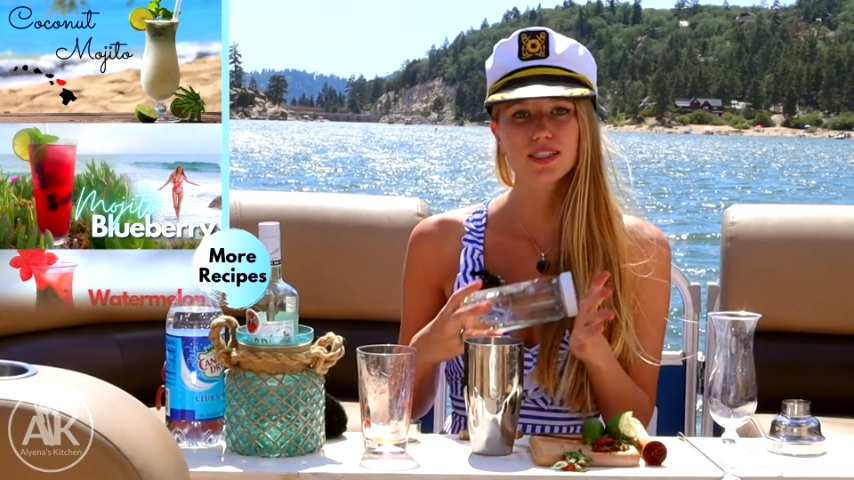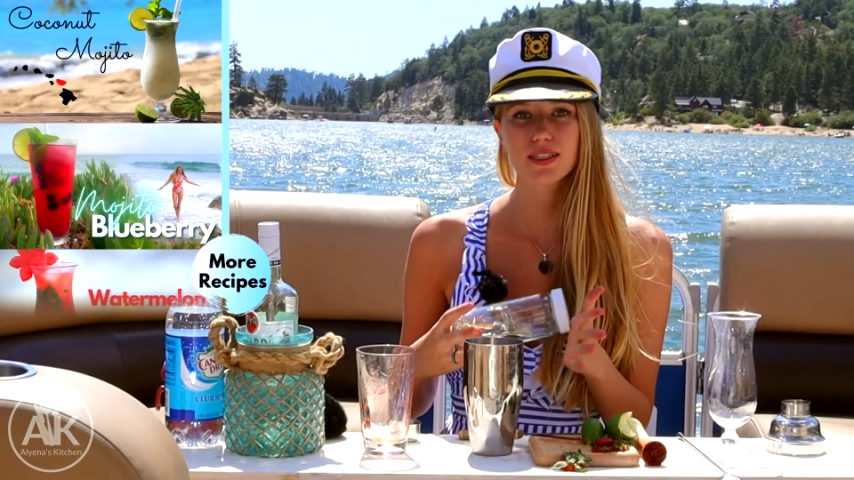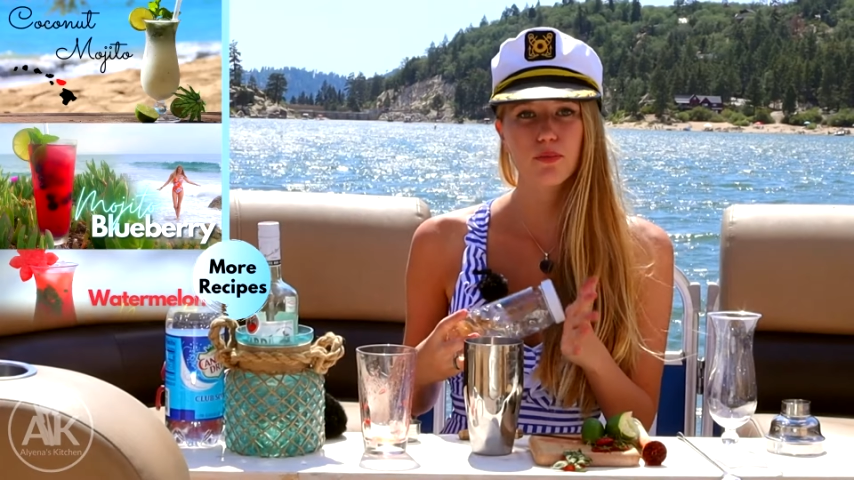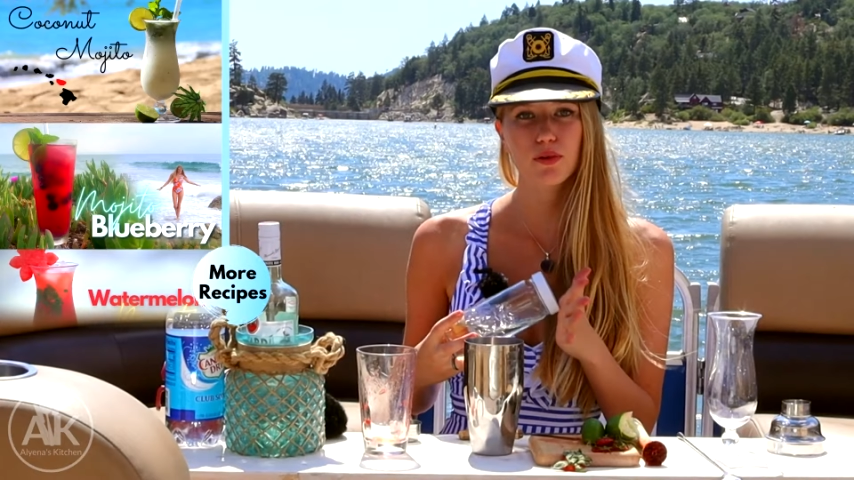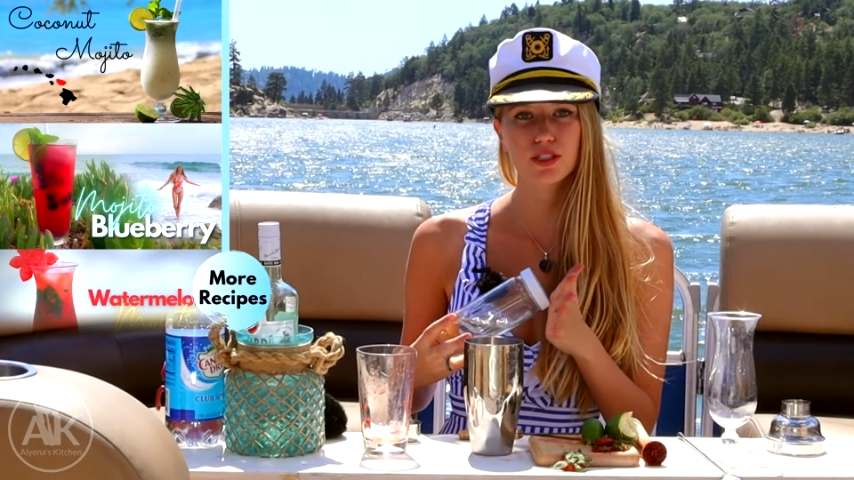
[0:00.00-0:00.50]

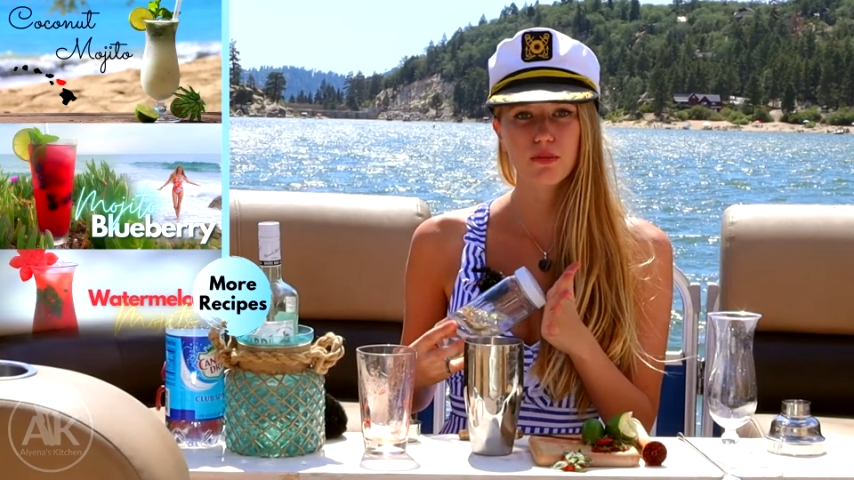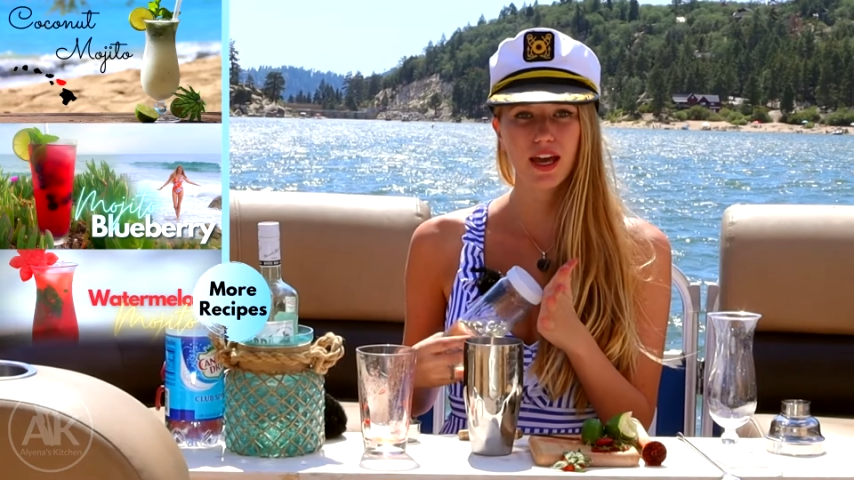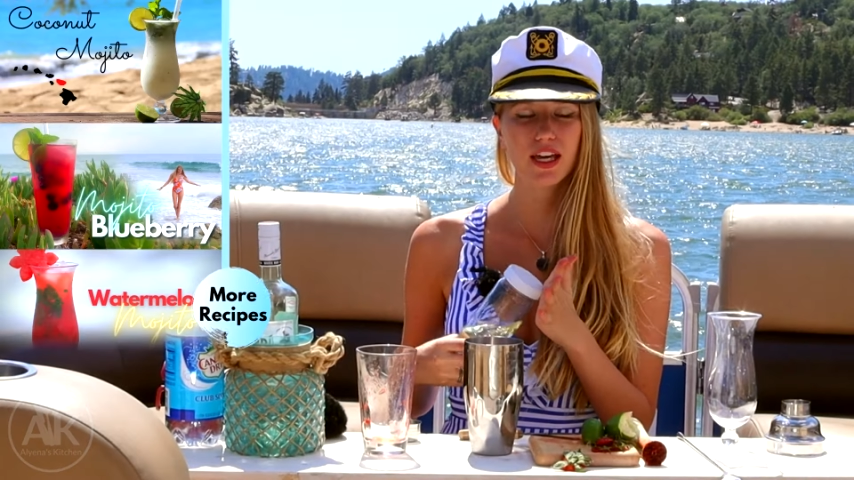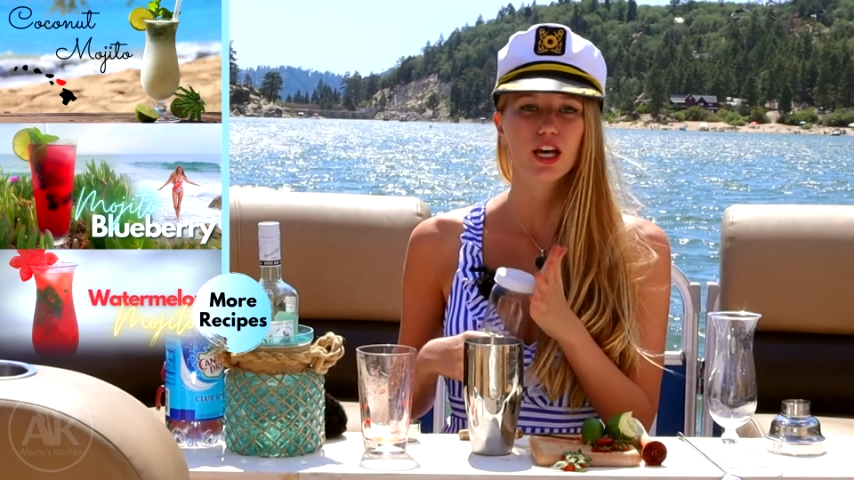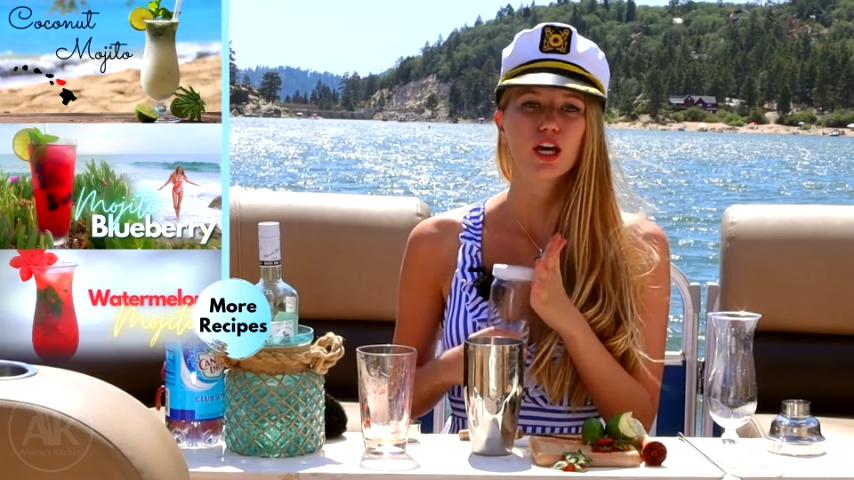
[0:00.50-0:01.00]
simple to
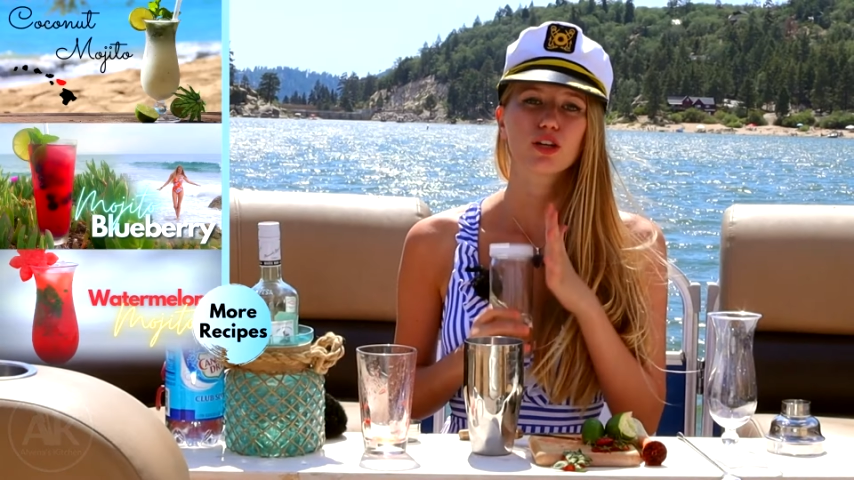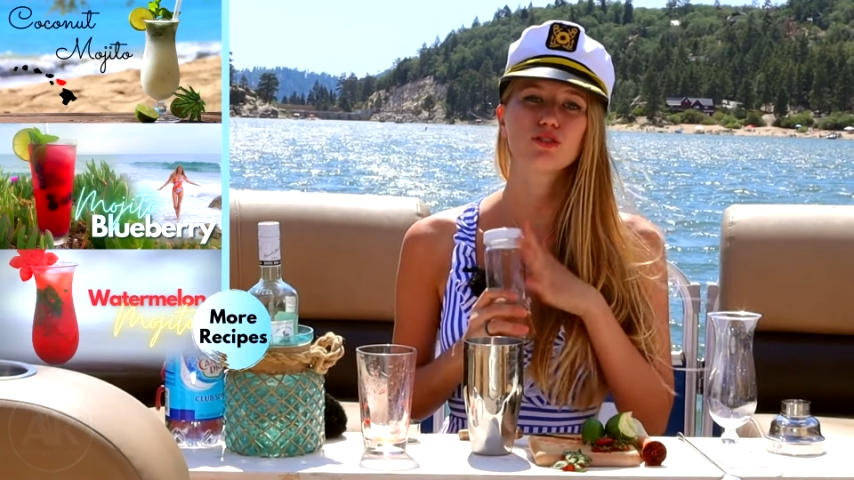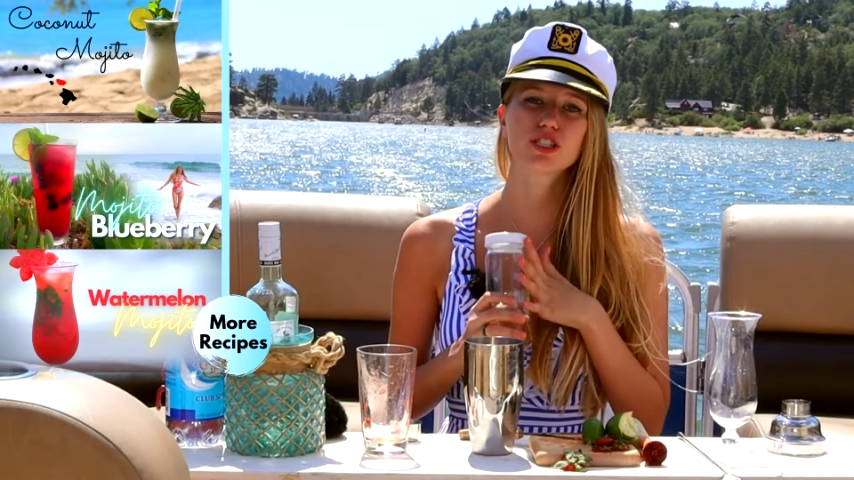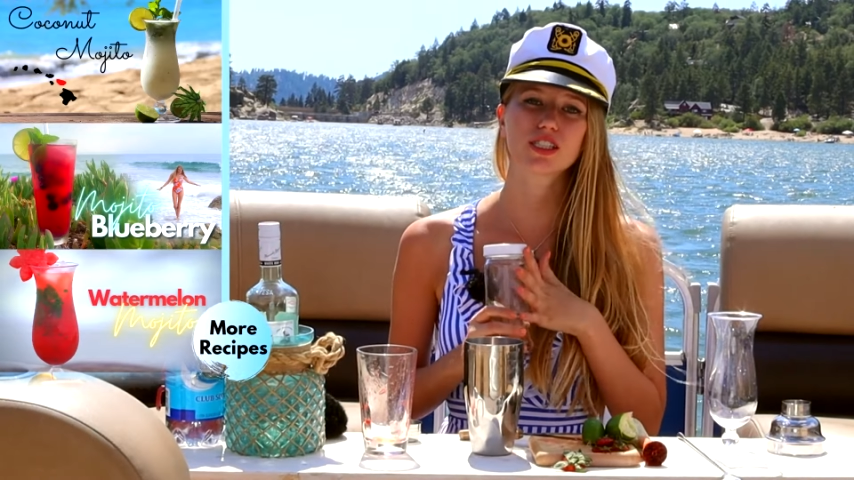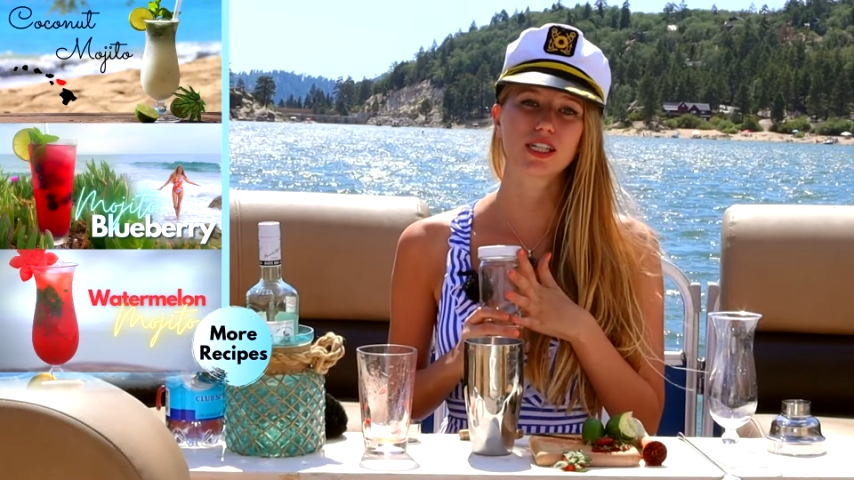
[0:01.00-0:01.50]
make. You
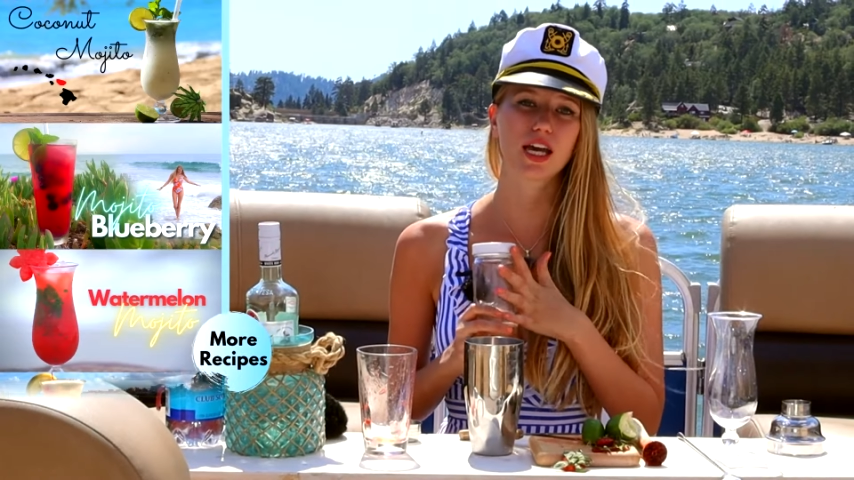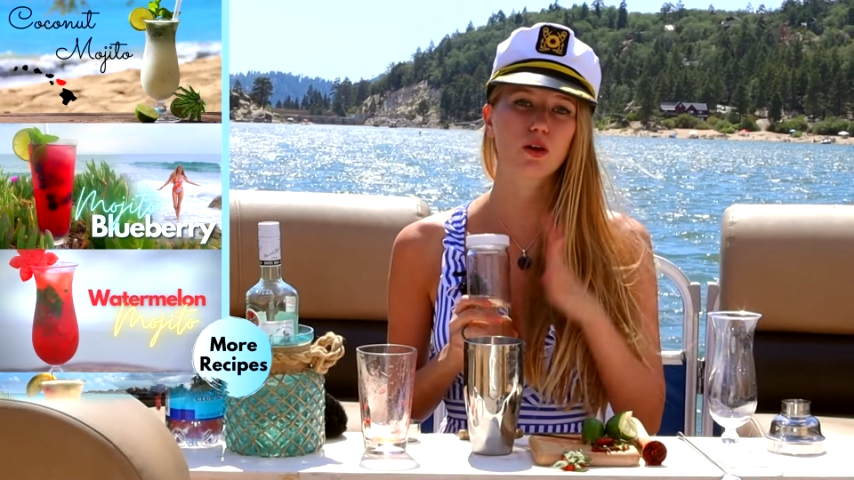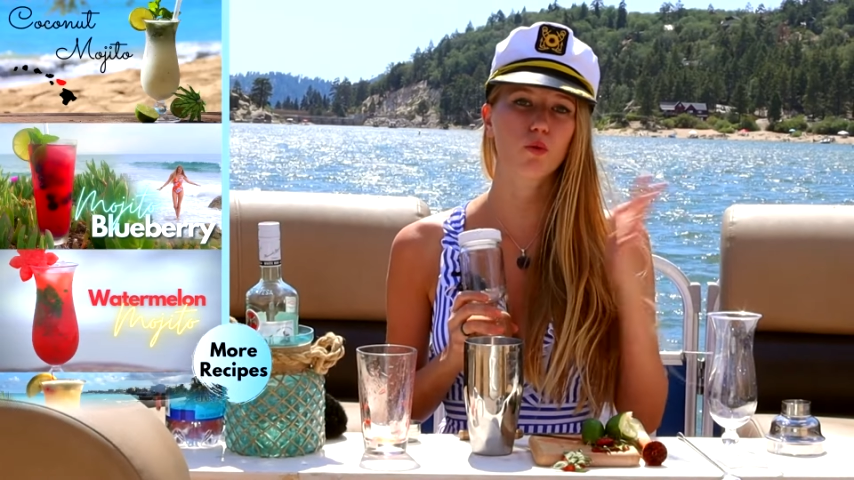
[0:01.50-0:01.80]
just take